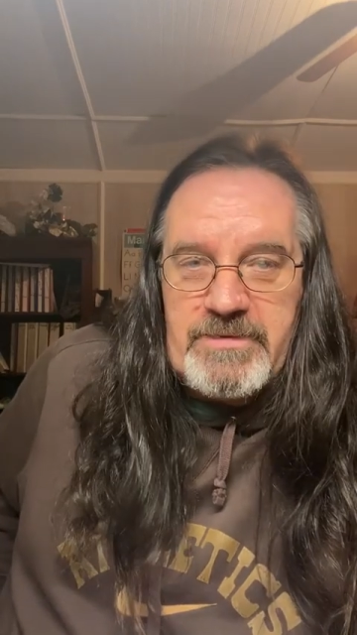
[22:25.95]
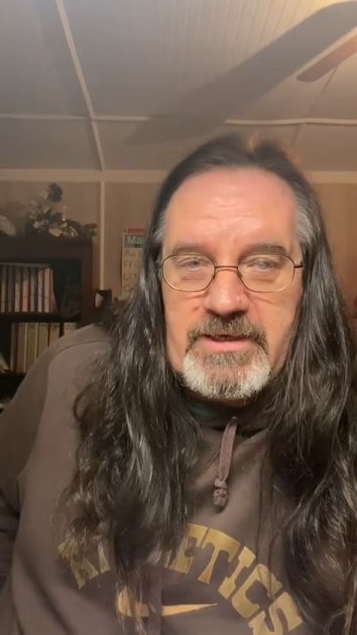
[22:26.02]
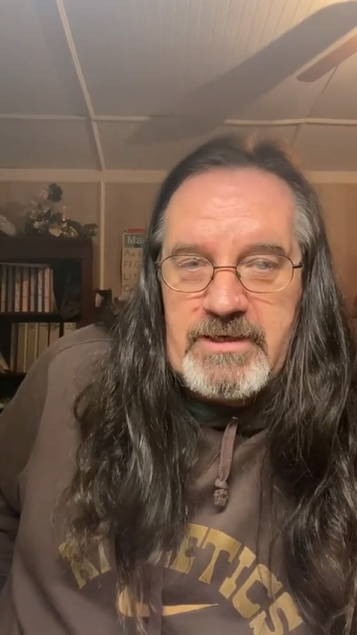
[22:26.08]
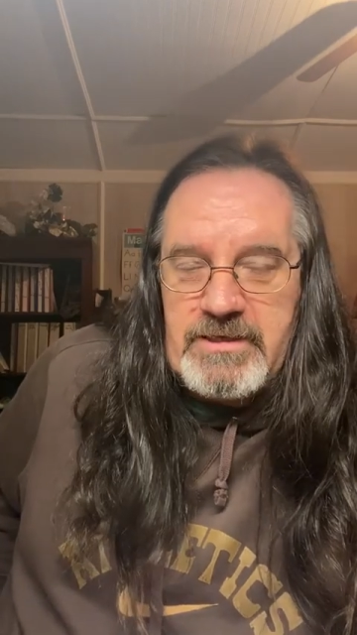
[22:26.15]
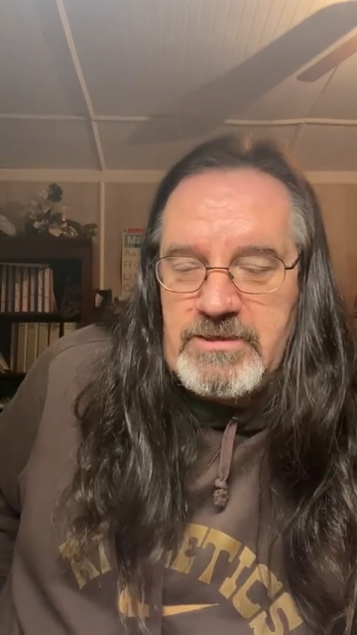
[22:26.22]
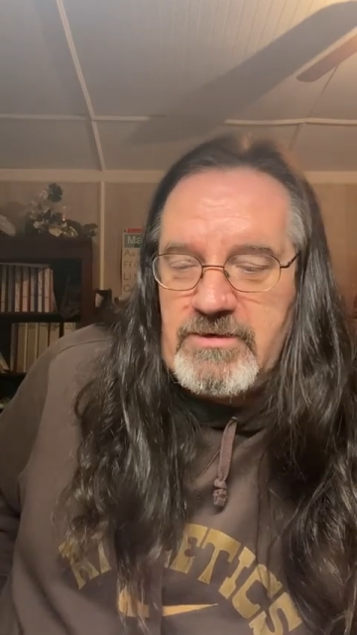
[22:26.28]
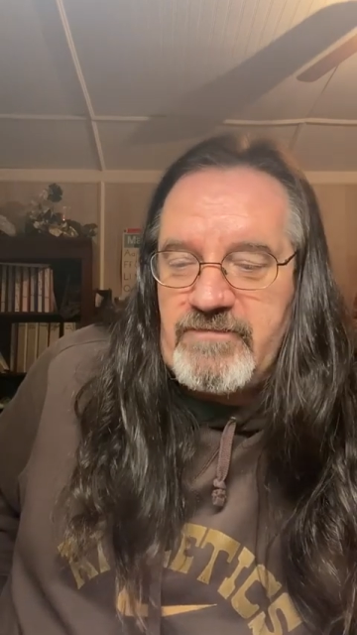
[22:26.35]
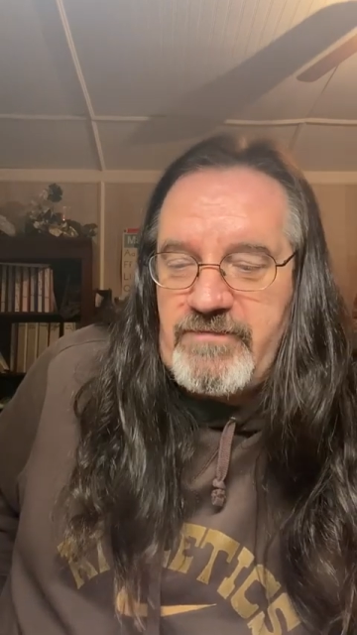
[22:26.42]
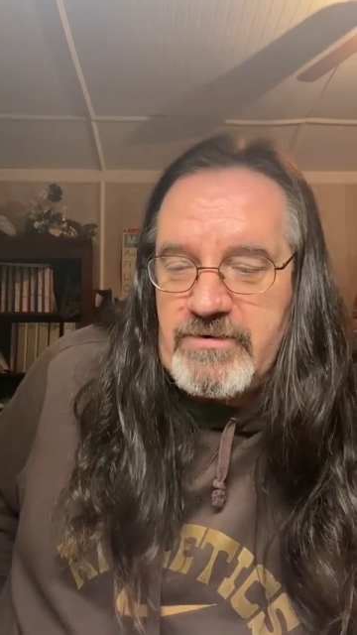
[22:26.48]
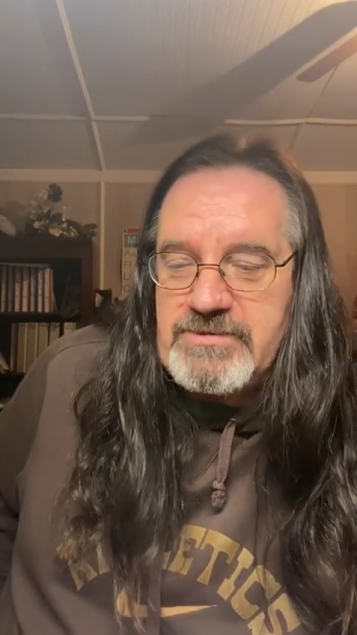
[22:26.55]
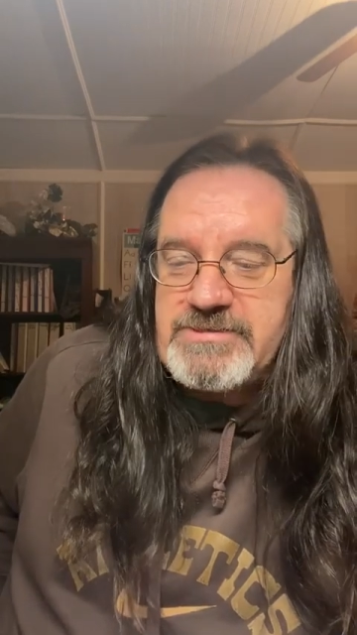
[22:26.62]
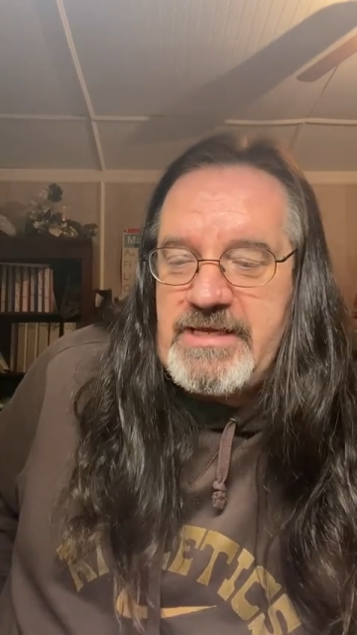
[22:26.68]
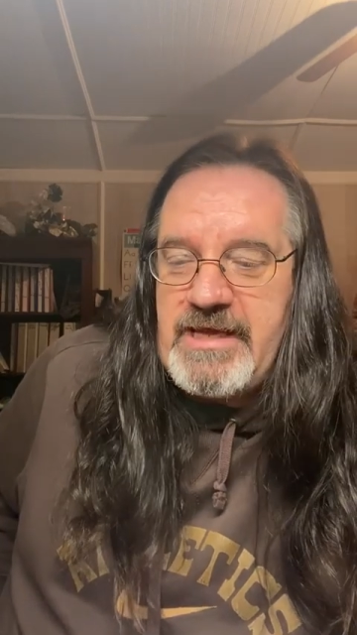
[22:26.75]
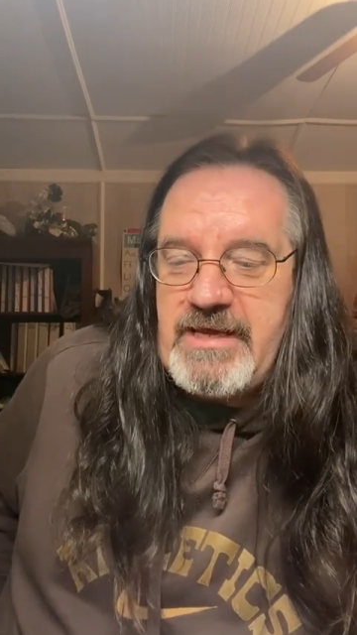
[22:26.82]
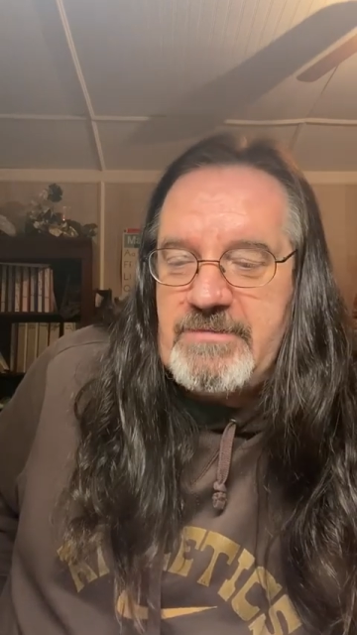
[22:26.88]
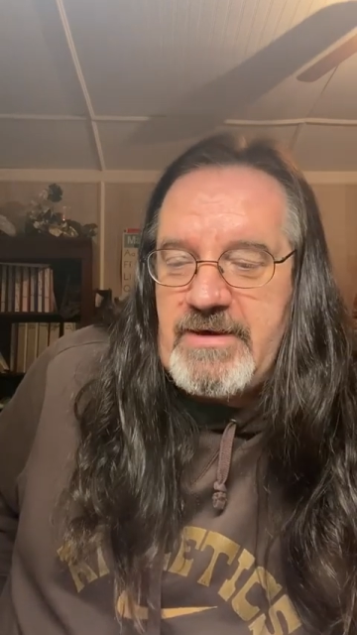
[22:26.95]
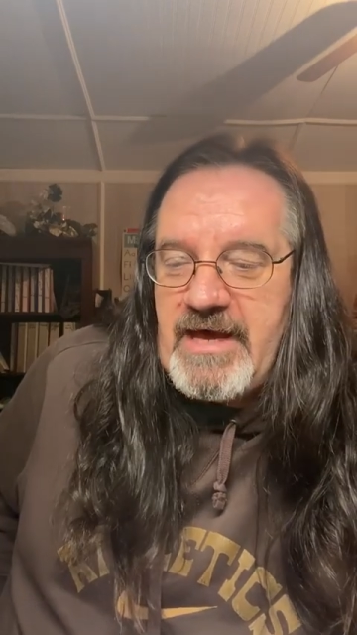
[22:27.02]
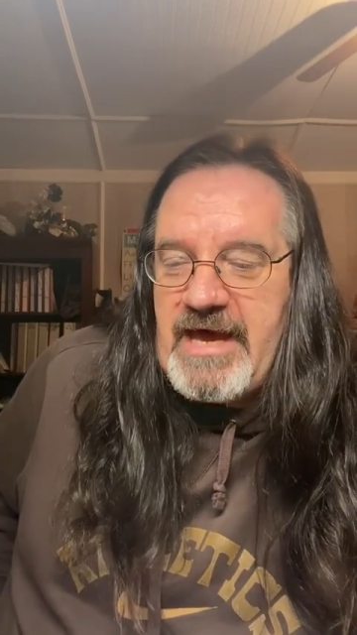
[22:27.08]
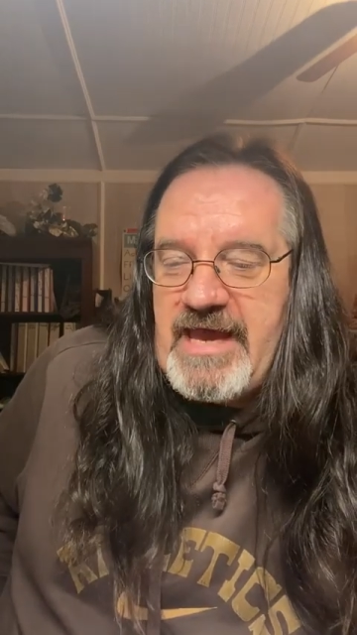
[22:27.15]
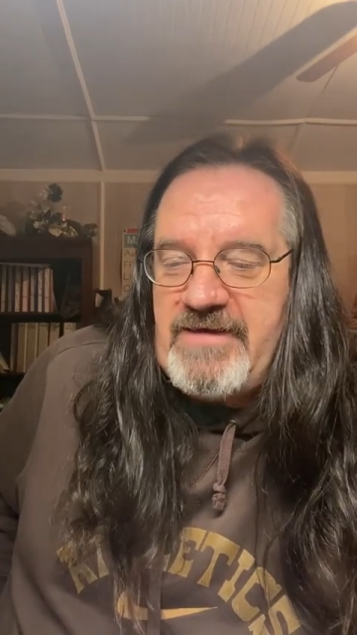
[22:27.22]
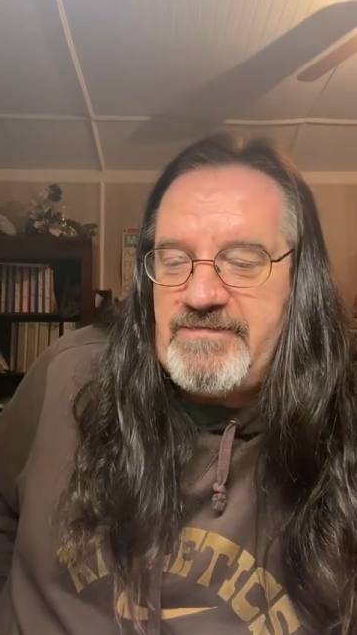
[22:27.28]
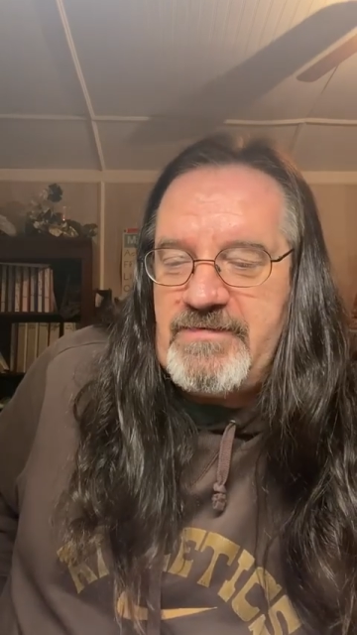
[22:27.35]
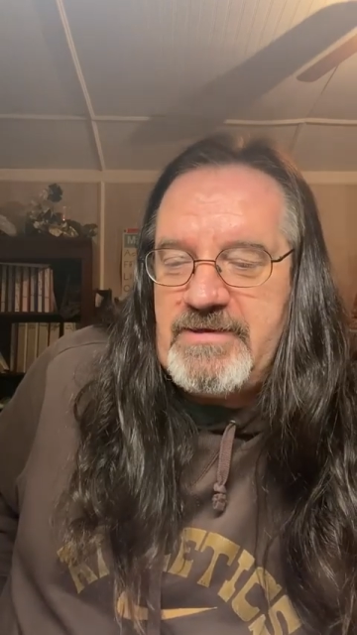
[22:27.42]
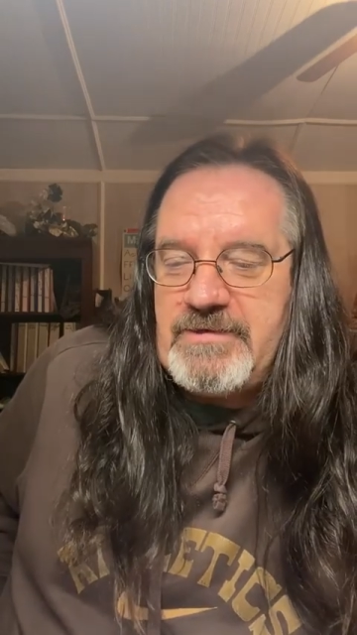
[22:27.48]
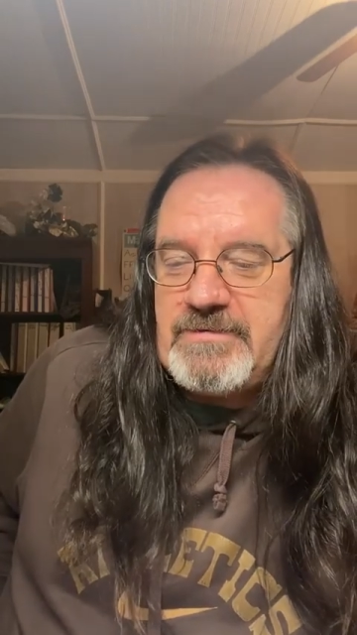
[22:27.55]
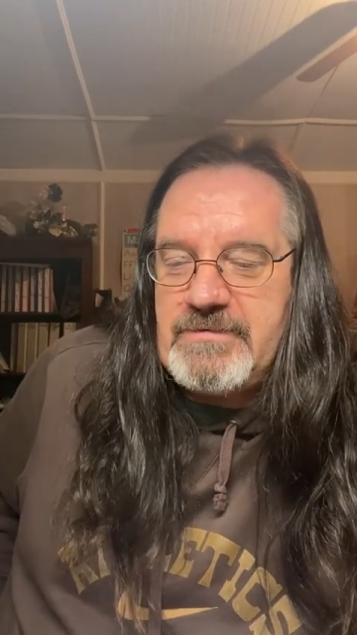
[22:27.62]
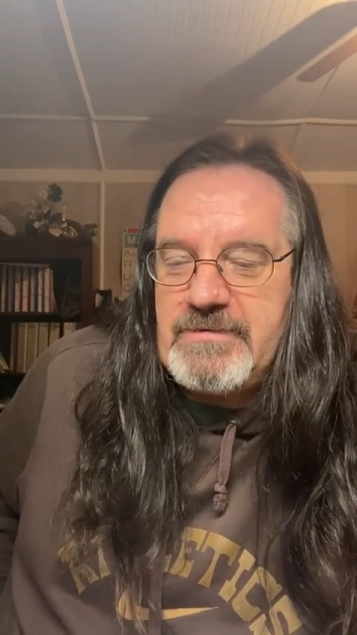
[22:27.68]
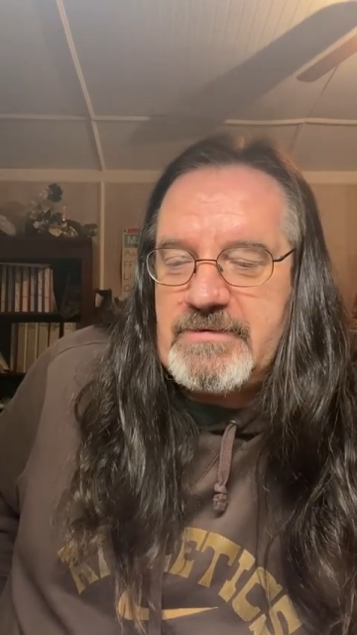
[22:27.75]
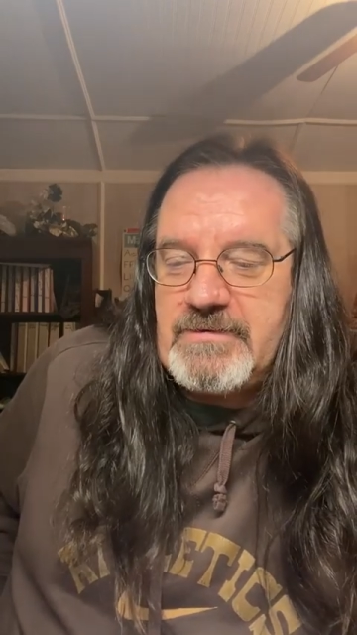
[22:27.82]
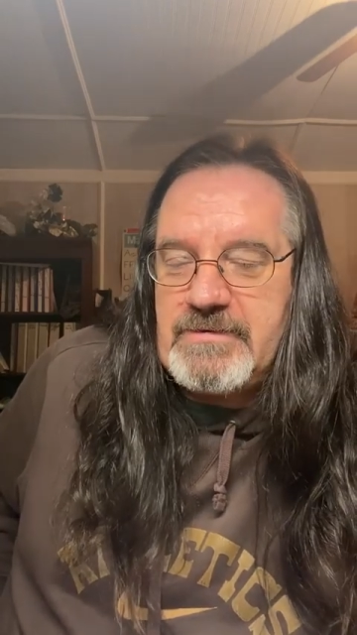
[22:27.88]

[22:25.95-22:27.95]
to be your first name, a hyphen,